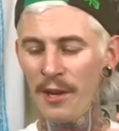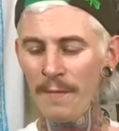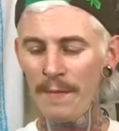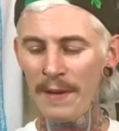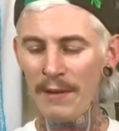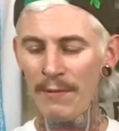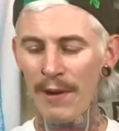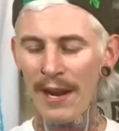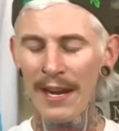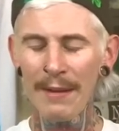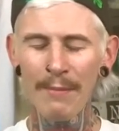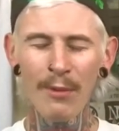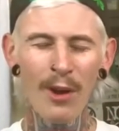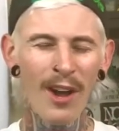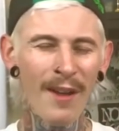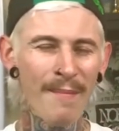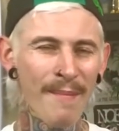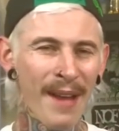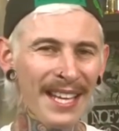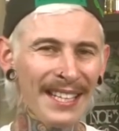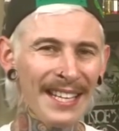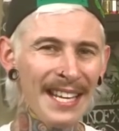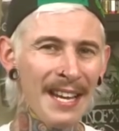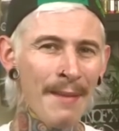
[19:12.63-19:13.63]
I've been running mine
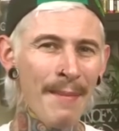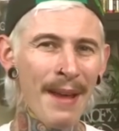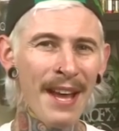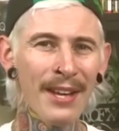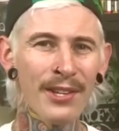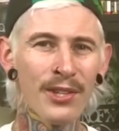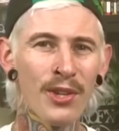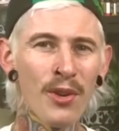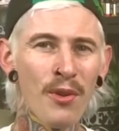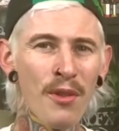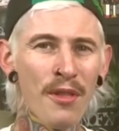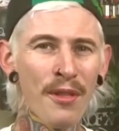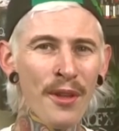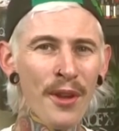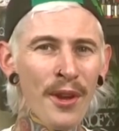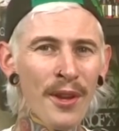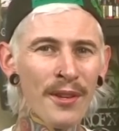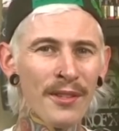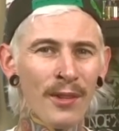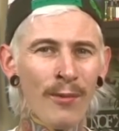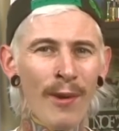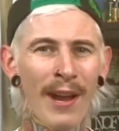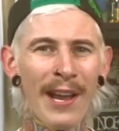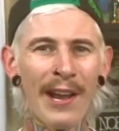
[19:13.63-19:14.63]
mainly about two
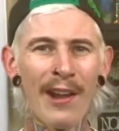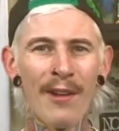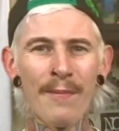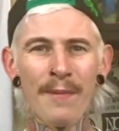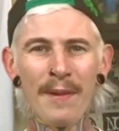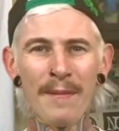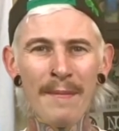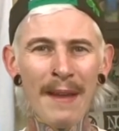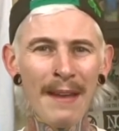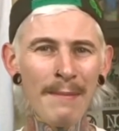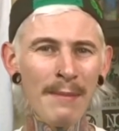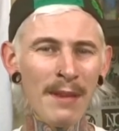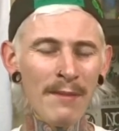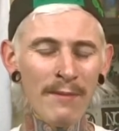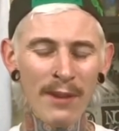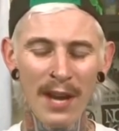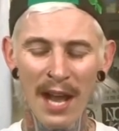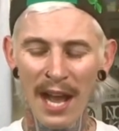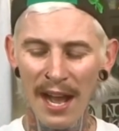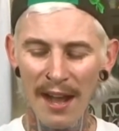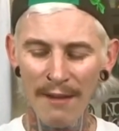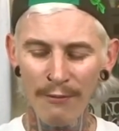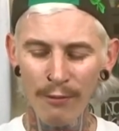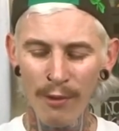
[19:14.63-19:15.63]
thirds of the way open, maybe even
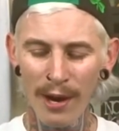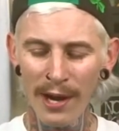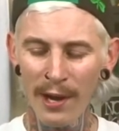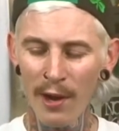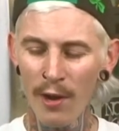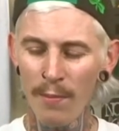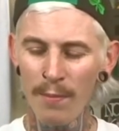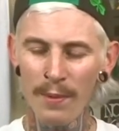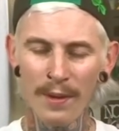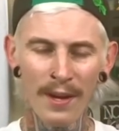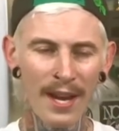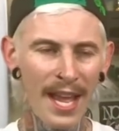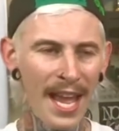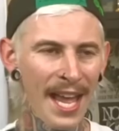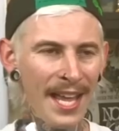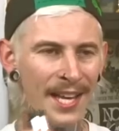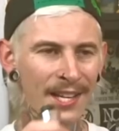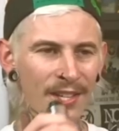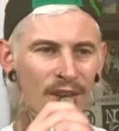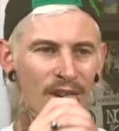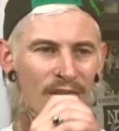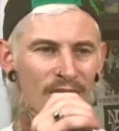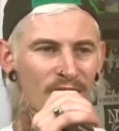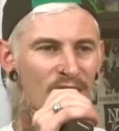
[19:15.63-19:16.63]
halfway open,
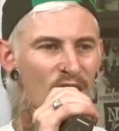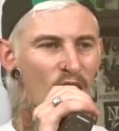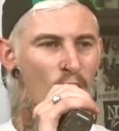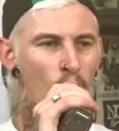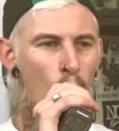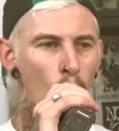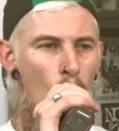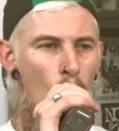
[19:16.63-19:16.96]
and just